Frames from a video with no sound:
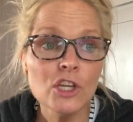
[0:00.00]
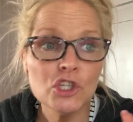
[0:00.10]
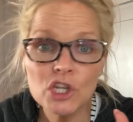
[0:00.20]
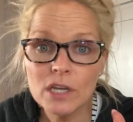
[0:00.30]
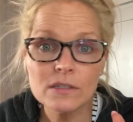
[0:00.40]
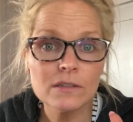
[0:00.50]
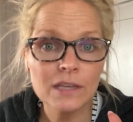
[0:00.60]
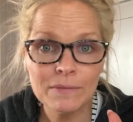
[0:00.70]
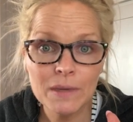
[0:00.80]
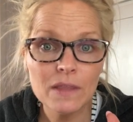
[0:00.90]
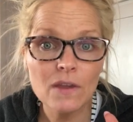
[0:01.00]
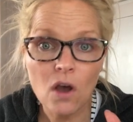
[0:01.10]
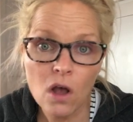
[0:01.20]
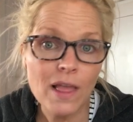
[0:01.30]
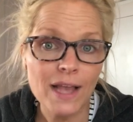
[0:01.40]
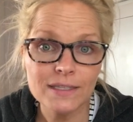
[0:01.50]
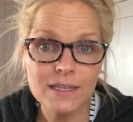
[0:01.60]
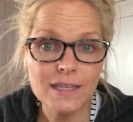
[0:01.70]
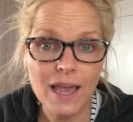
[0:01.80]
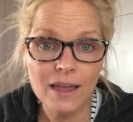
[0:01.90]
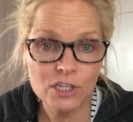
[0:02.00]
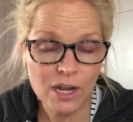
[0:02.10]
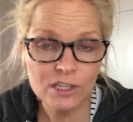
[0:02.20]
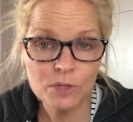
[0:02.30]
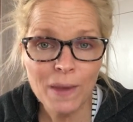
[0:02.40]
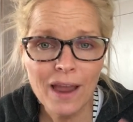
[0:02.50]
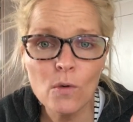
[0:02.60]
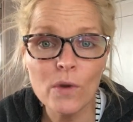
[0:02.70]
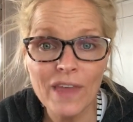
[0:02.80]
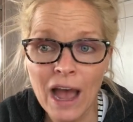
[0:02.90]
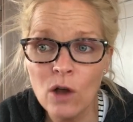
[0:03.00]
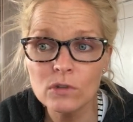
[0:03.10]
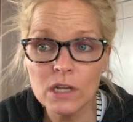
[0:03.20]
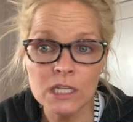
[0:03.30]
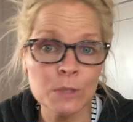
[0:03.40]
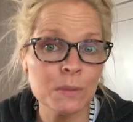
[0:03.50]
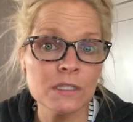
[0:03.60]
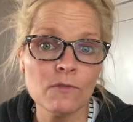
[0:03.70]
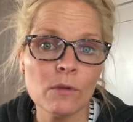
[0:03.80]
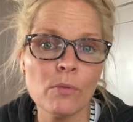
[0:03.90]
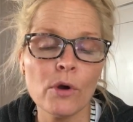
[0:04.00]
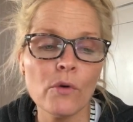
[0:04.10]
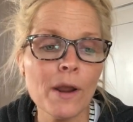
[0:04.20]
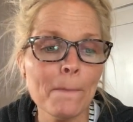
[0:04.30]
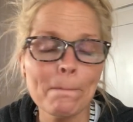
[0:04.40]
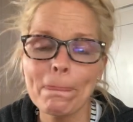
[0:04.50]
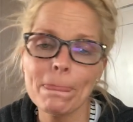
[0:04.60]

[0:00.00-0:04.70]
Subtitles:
just give me the all access challenge pack without a specific program,